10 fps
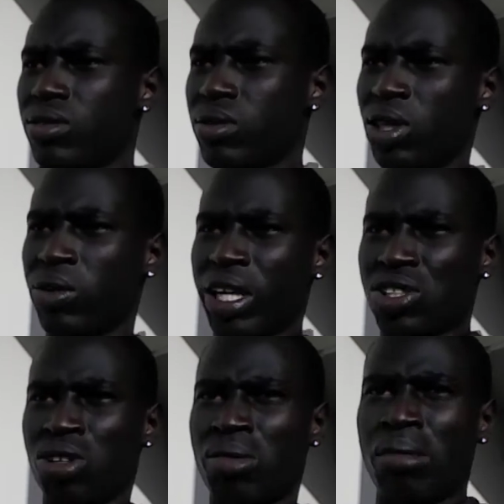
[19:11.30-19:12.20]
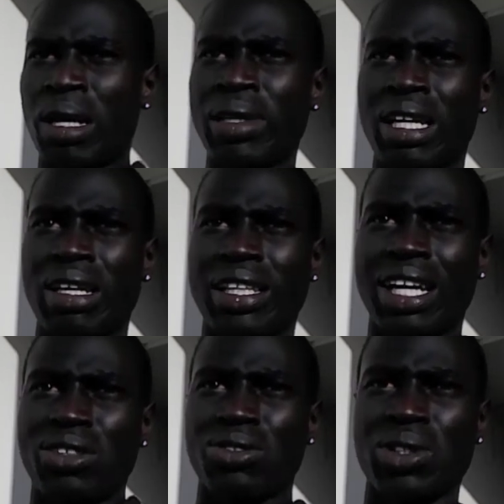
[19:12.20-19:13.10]
you know, when I showed my mom that
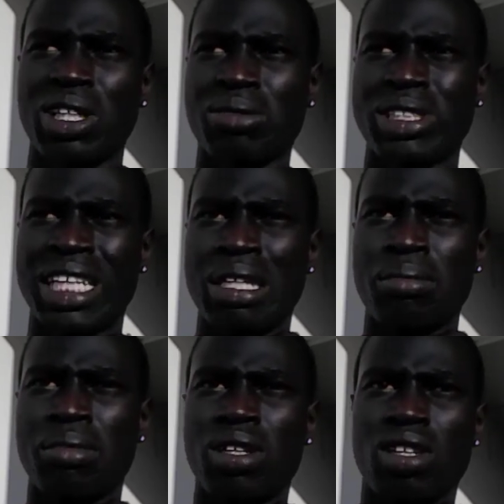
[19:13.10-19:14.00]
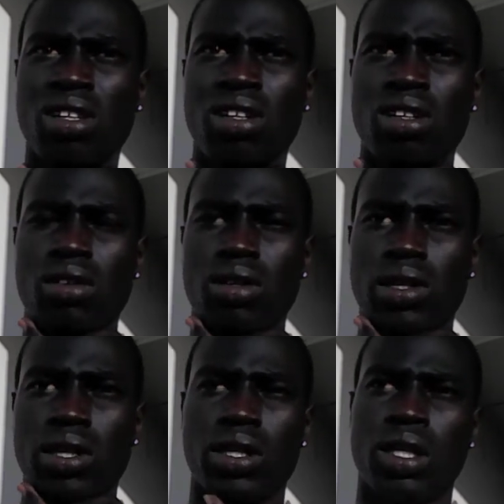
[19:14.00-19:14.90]
that was a good time,
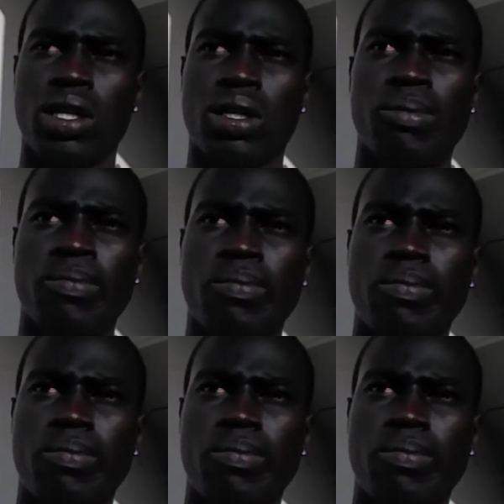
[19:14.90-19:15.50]
and um,